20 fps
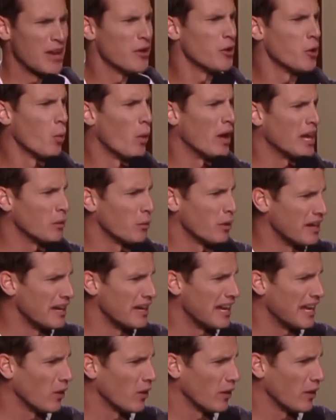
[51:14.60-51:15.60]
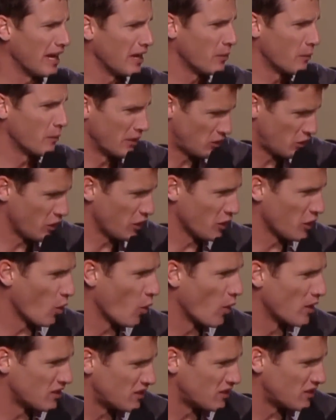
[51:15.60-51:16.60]
I don't know why you want to nail it anyway, so you can
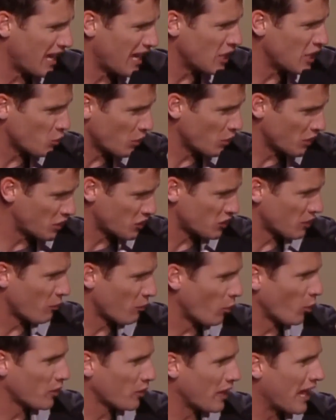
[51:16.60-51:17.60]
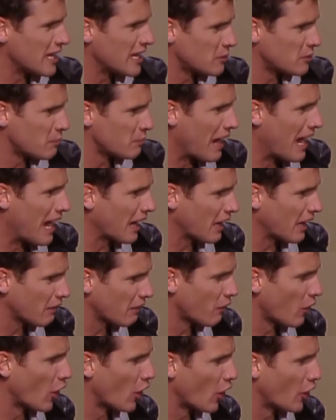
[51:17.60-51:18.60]
go on stage, reach in some old guy's
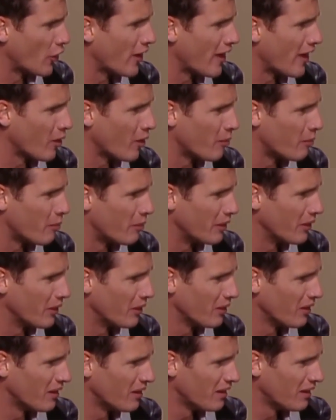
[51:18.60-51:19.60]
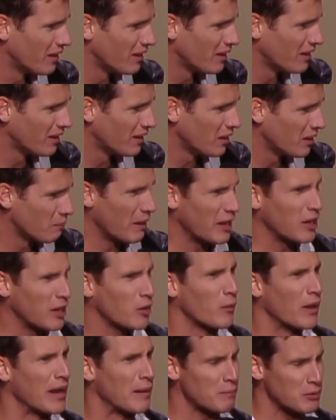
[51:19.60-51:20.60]
pocket for a $100 bill. My
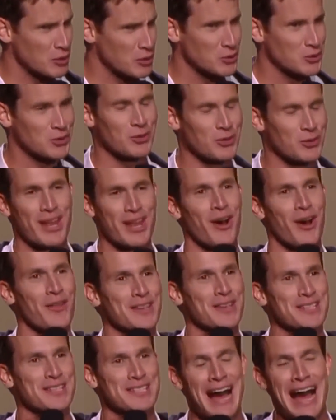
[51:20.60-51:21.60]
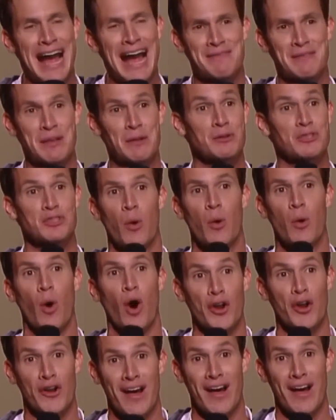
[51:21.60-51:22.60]
grandpa used to do that all the time. There was no
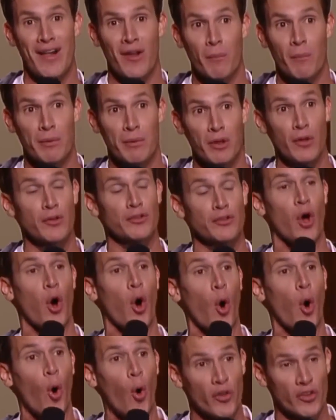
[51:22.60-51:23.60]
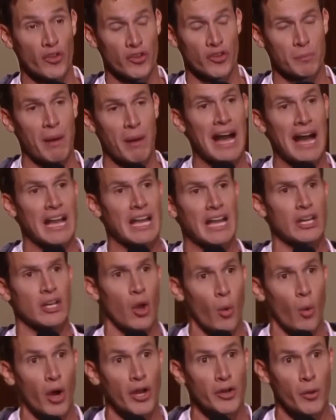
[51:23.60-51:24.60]
$100 bill. There was a hole in his pocket,
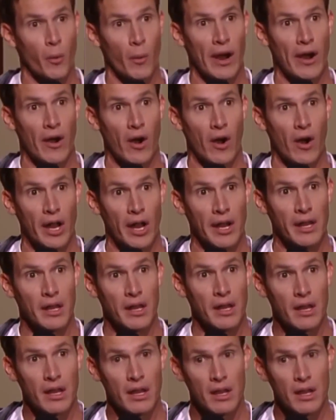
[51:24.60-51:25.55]
no underwear on.